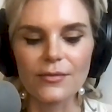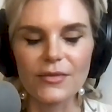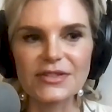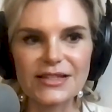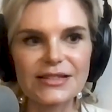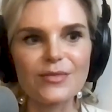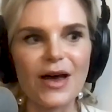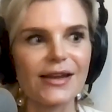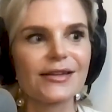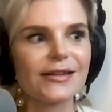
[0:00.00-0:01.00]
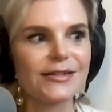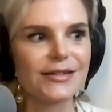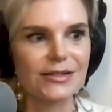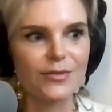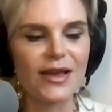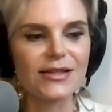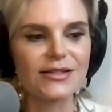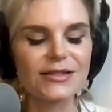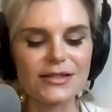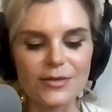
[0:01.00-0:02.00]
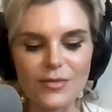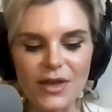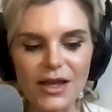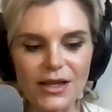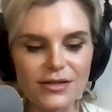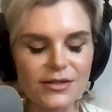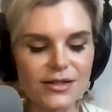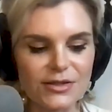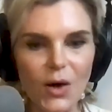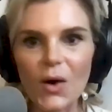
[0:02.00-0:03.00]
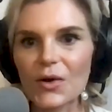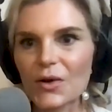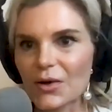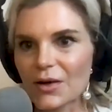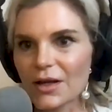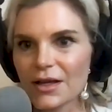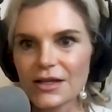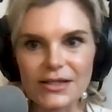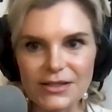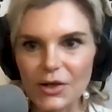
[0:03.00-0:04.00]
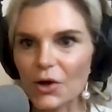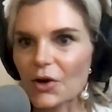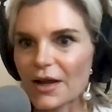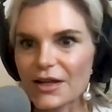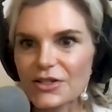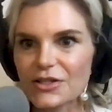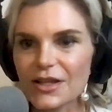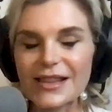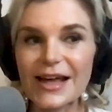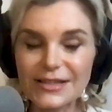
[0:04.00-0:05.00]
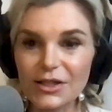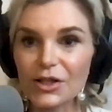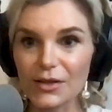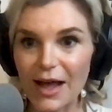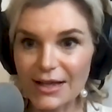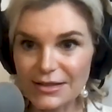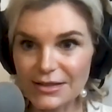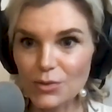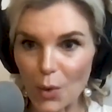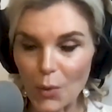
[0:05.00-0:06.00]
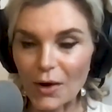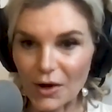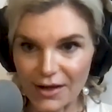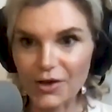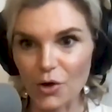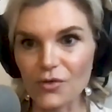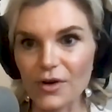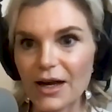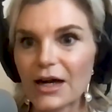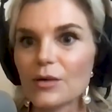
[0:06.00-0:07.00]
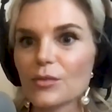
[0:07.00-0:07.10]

systematically dismissed, demeaned, dishonored, discouraged. Like that's what we're here to overcome.